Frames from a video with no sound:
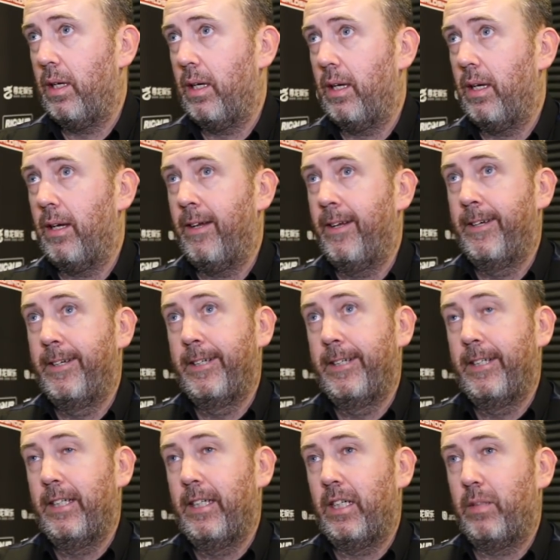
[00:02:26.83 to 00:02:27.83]
Uh,
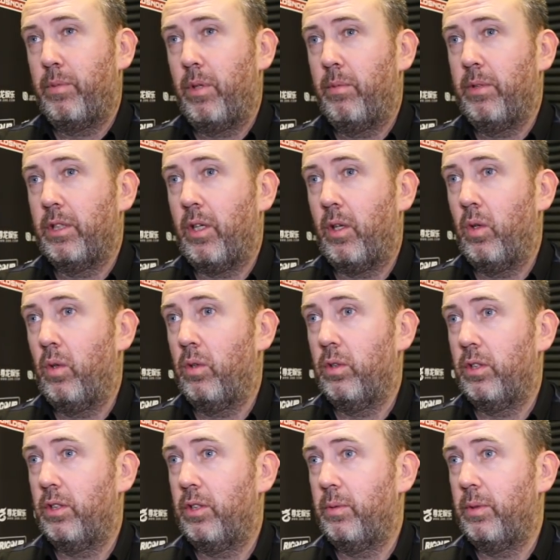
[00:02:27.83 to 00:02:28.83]
it's probably as
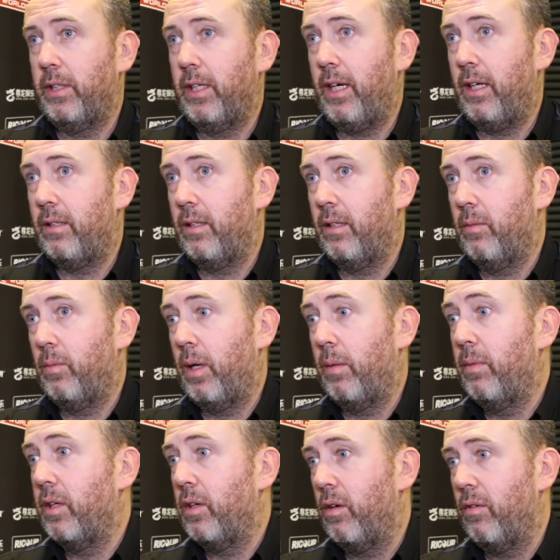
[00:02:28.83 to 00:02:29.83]
close as you can get to the Wembley